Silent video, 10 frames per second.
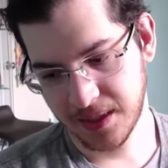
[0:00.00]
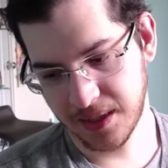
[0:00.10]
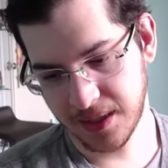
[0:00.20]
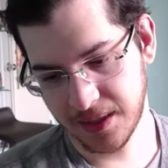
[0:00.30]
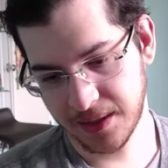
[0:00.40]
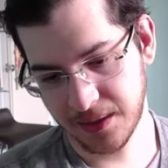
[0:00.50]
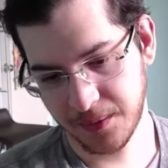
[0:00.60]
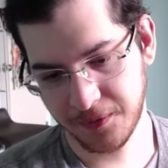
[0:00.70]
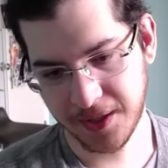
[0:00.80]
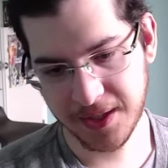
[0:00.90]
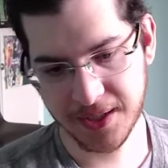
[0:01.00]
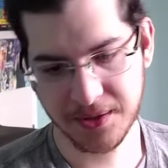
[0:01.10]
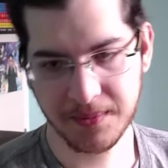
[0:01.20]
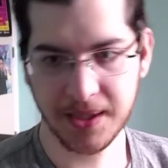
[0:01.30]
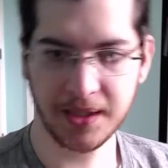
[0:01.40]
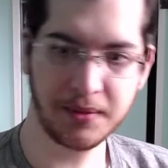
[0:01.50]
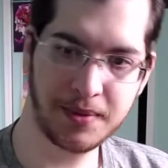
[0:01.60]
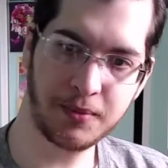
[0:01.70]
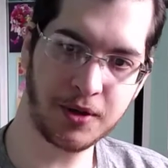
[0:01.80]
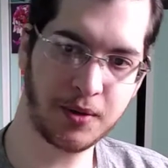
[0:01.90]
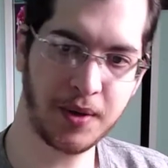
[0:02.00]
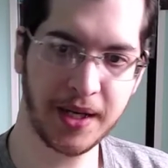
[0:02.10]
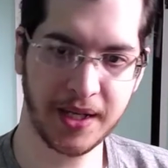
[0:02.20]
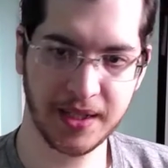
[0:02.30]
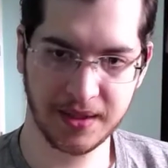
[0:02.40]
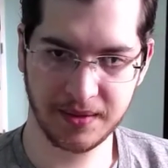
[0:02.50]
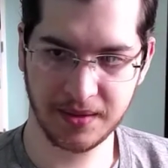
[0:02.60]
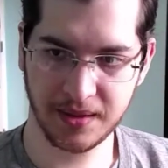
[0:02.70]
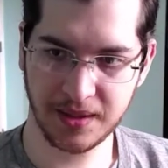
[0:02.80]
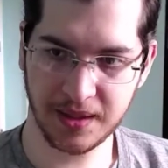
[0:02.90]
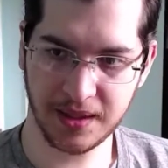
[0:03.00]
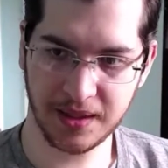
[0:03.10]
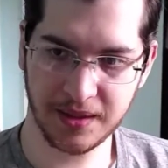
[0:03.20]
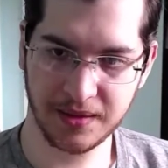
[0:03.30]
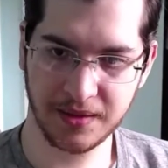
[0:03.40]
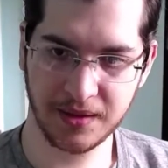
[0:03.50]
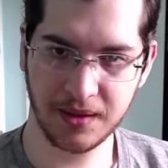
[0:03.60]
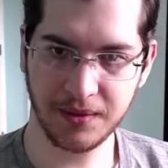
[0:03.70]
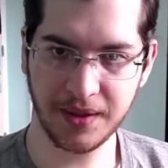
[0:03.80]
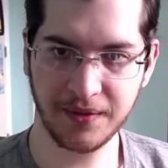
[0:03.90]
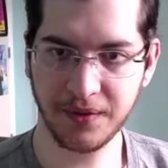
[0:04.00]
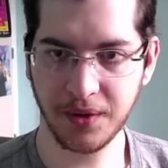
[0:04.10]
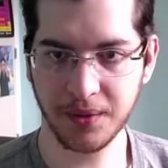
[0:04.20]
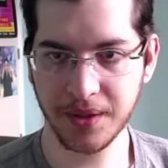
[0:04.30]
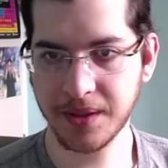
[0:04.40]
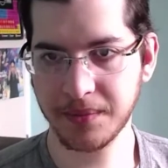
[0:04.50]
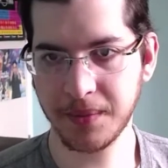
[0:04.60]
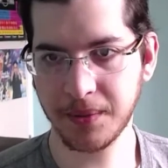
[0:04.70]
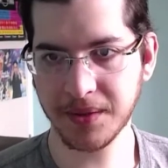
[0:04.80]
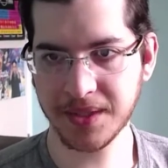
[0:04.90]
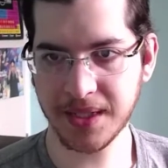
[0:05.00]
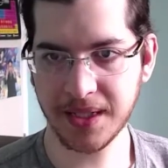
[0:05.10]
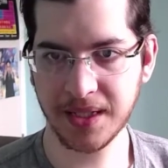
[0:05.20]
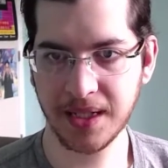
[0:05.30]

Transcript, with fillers: Hopefully things will be a little bit more quiet going forward, but we'll see.